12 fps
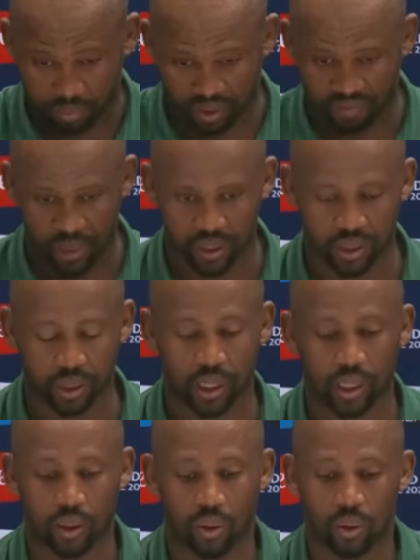I've mentioned
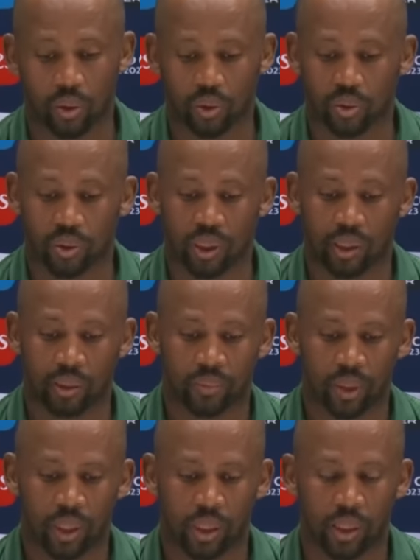earlier on, also the
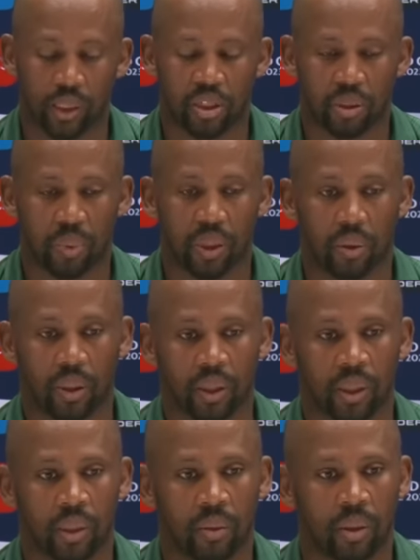leadership in our,
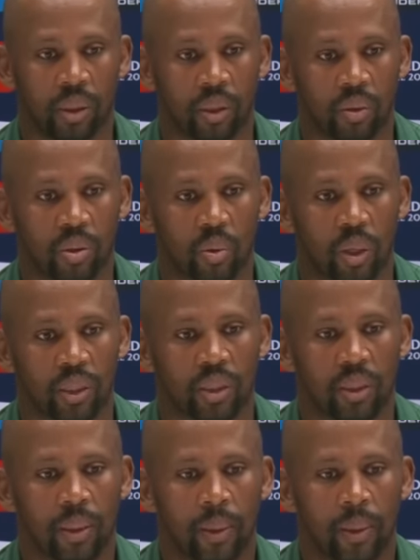you know, in our squad,